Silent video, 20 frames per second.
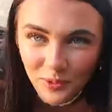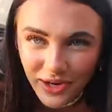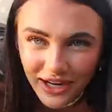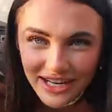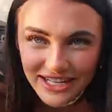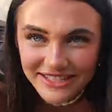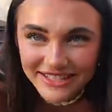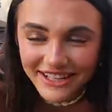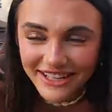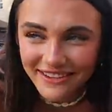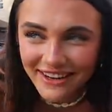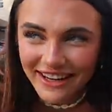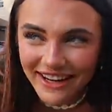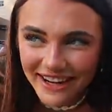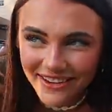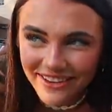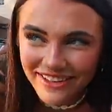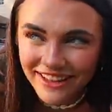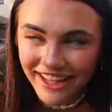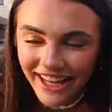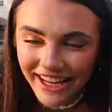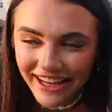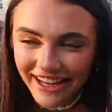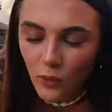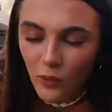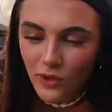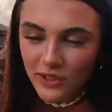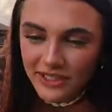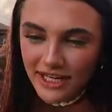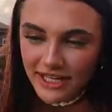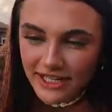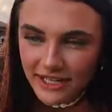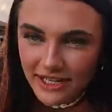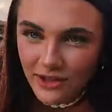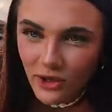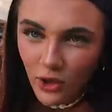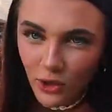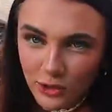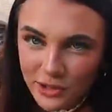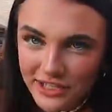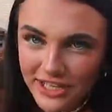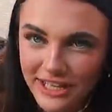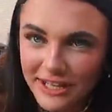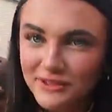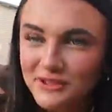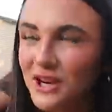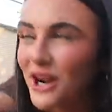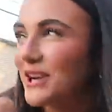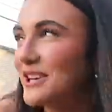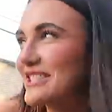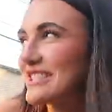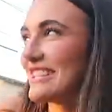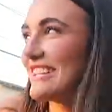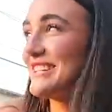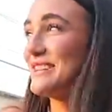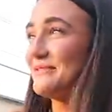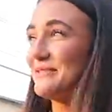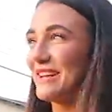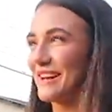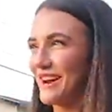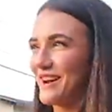We're at dinner right now and we're texting the whole city of Charleston to meet